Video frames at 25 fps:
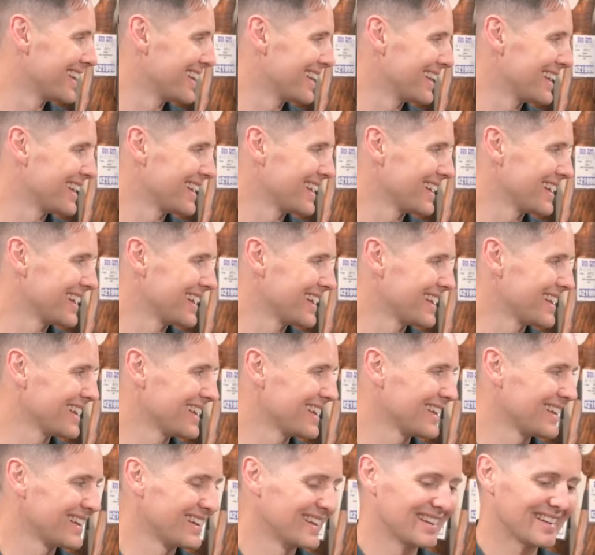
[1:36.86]

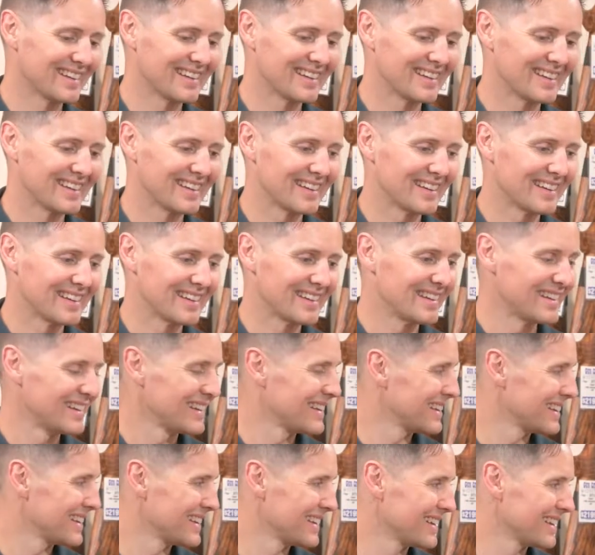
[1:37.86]

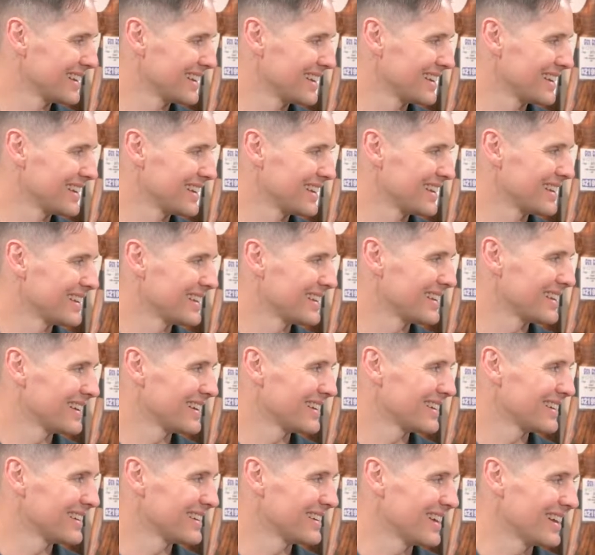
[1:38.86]

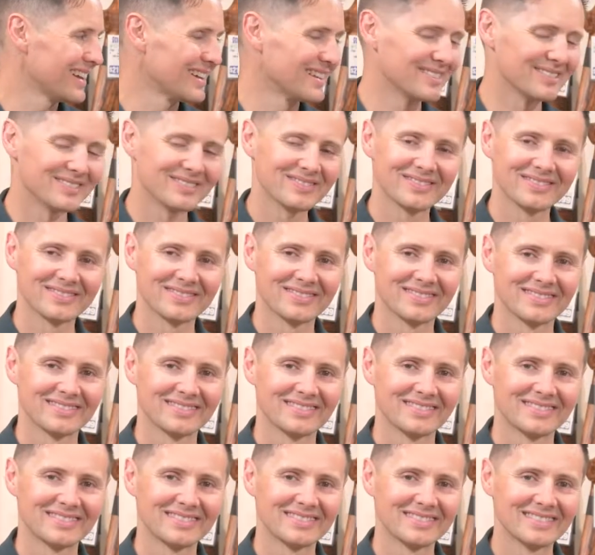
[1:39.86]

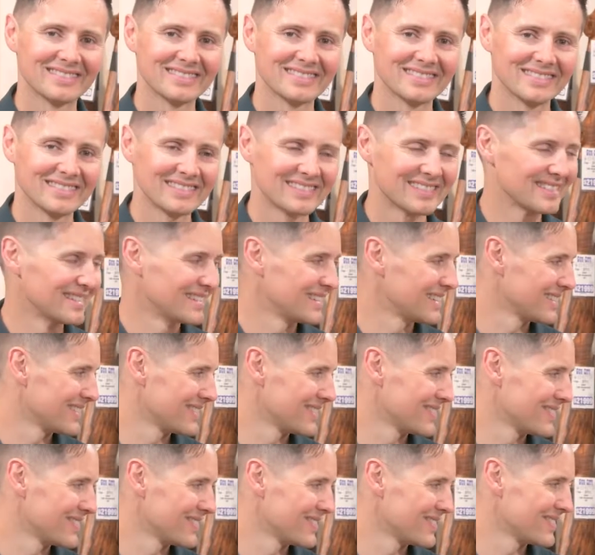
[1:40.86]

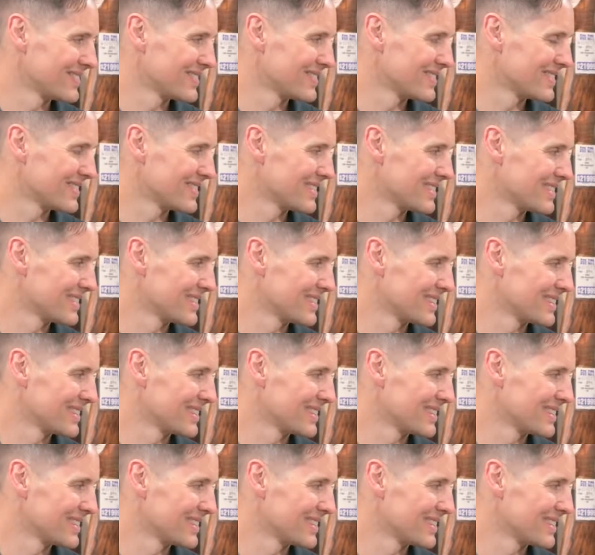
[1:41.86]
(silent)